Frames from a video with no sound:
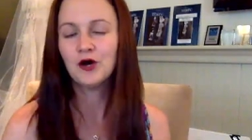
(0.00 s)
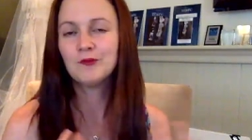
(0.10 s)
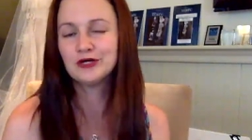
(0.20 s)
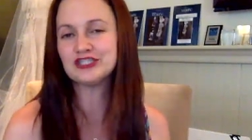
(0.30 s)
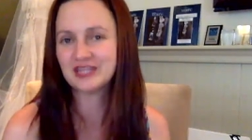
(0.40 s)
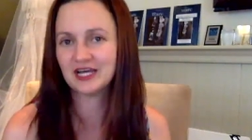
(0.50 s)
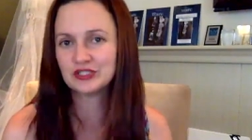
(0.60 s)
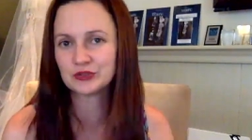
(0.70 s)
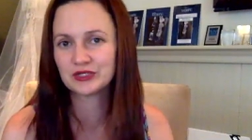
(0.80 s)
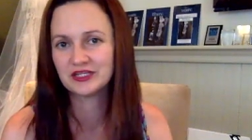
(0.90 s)
push that
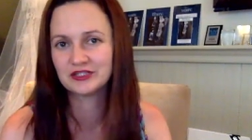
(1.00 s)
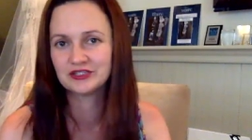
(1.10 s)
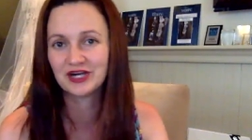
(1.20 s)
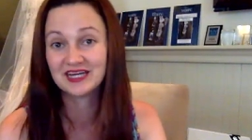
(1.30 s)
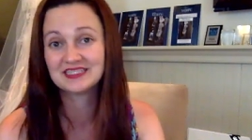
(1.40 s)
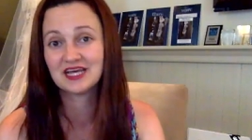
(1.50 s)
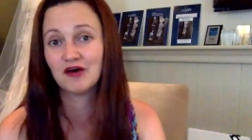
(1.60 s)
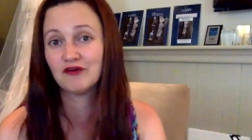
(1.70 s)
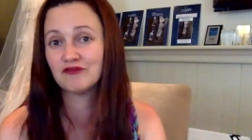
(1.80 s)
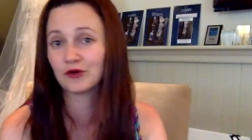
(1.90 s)
story that you're trying to
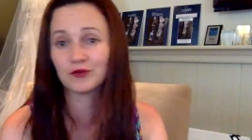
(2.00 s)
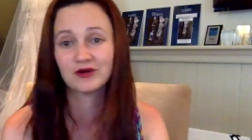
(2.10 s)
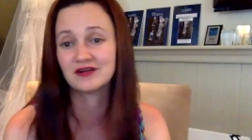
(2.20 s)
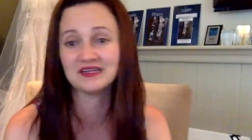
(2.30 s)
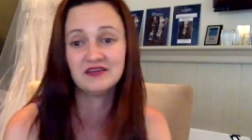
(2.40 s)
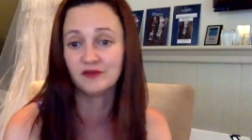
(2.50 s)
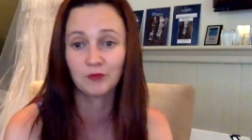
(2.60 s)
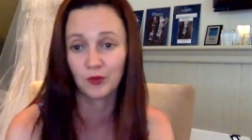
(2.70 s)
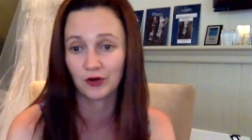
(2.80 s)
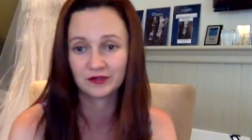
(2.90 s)
tell forward even
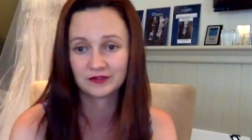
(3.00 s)
more.